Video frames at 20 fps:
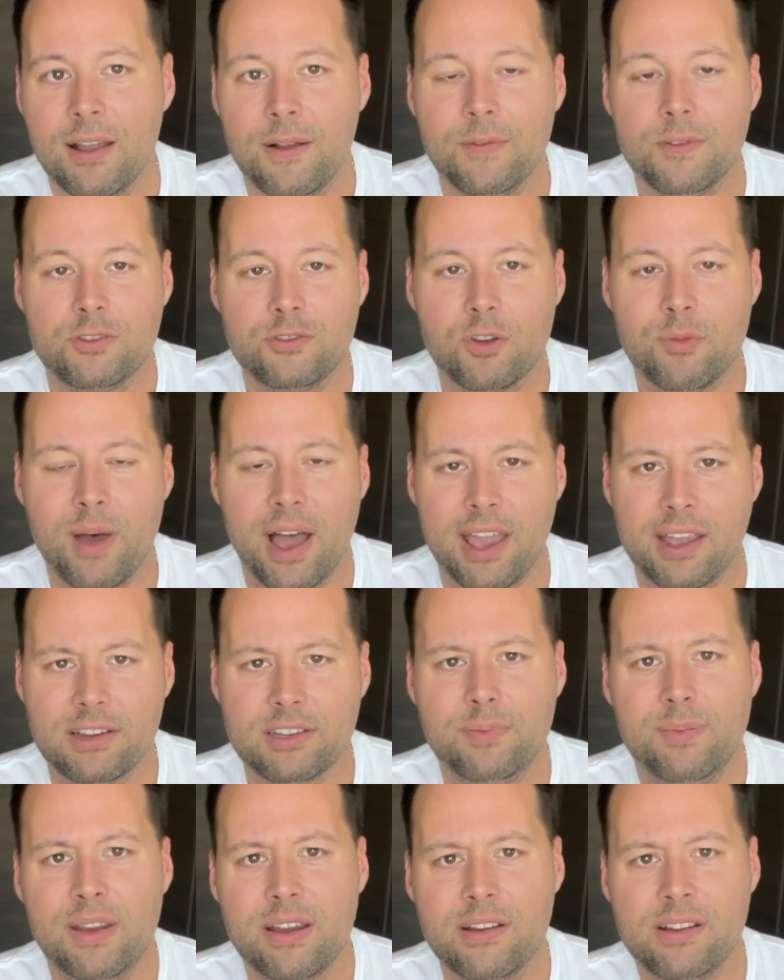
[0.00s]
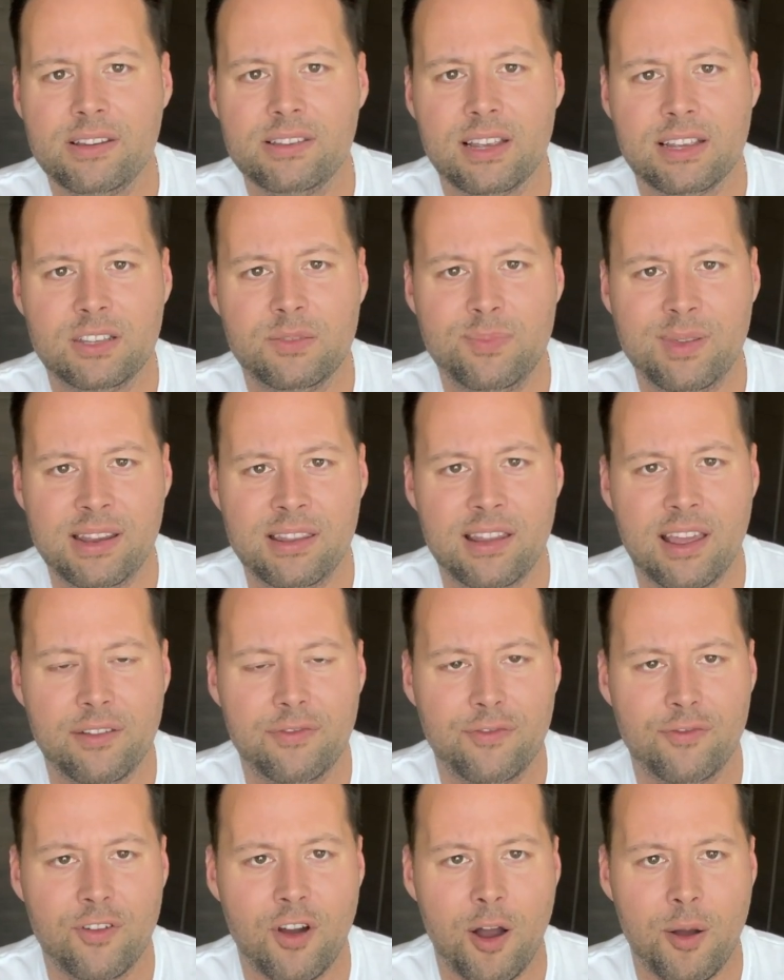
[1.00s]
So my experience has been that
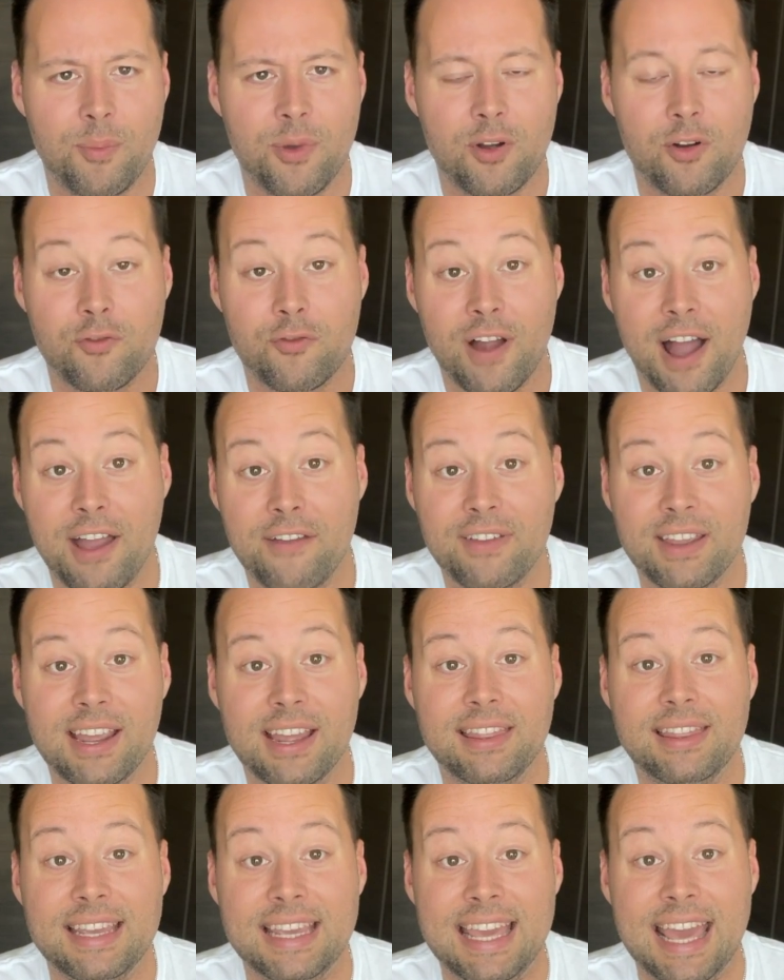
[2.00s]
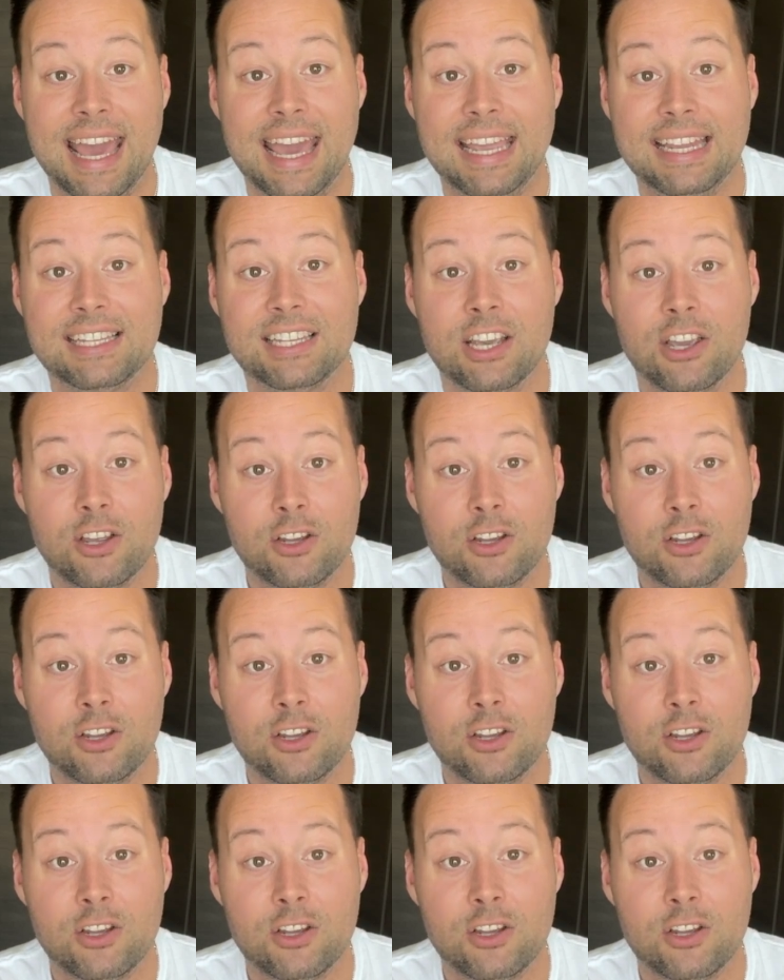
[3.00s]
from arriving at the gate